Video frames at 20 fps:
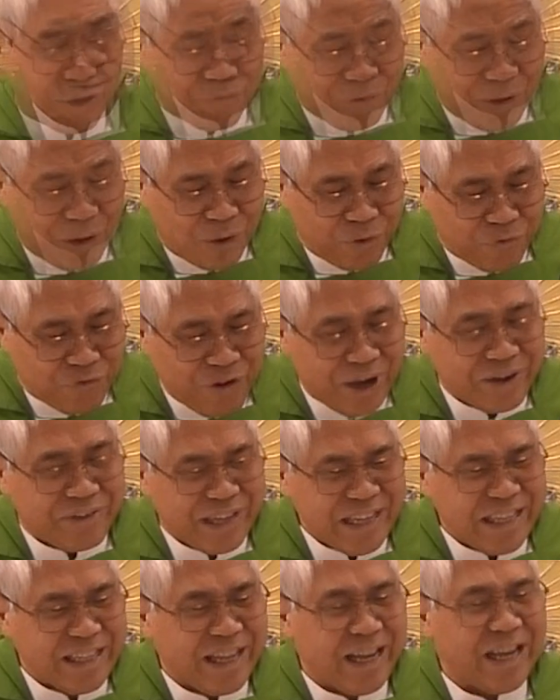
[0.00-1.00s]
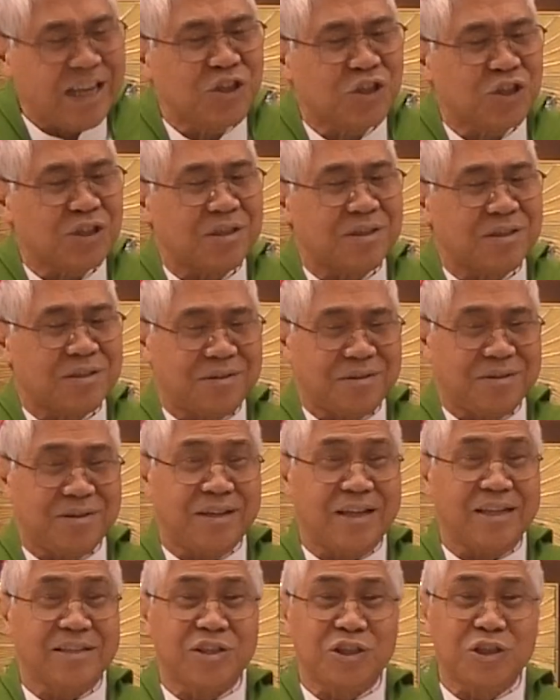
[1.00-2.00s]
of our very nature
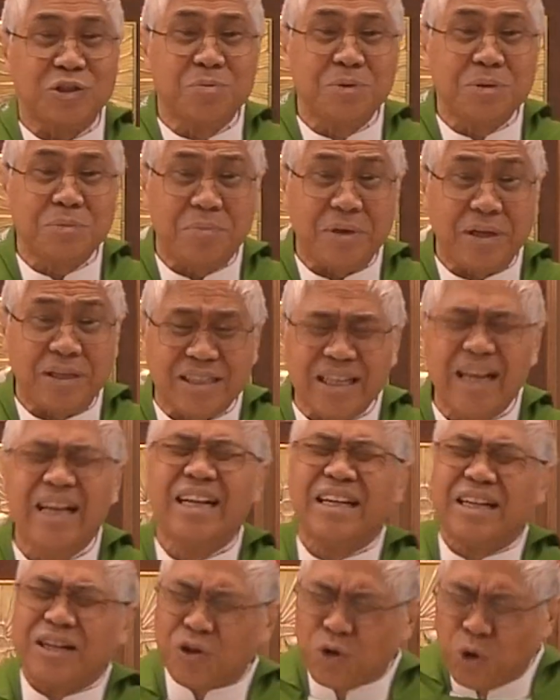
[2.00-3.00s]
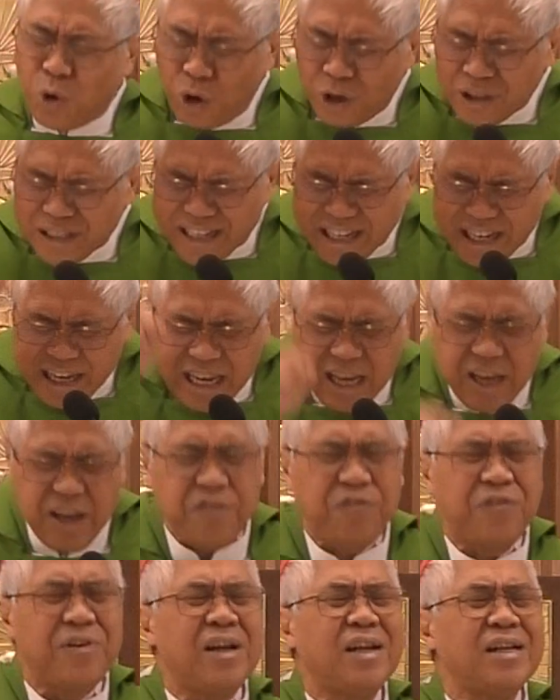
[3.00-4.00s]
as human beings. God
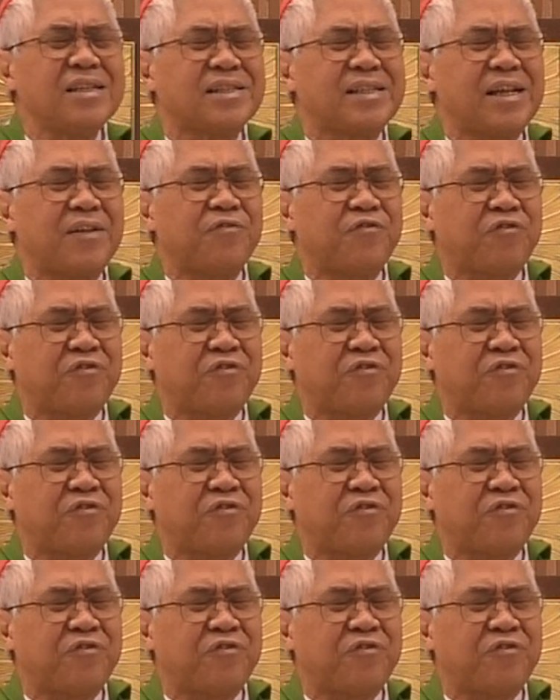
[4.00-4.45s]
gave us that